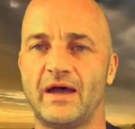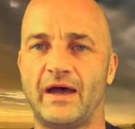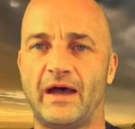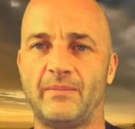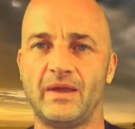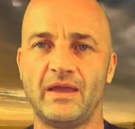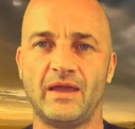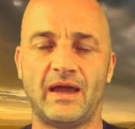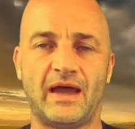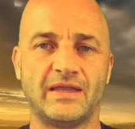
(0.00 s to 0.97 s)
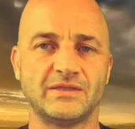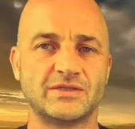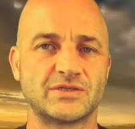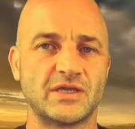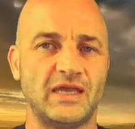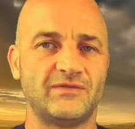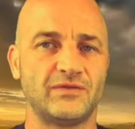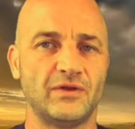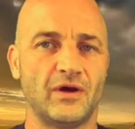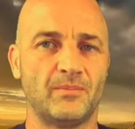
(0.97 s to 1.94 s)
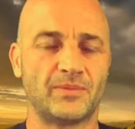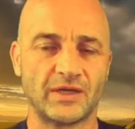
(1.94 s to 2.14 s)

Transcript: and if not,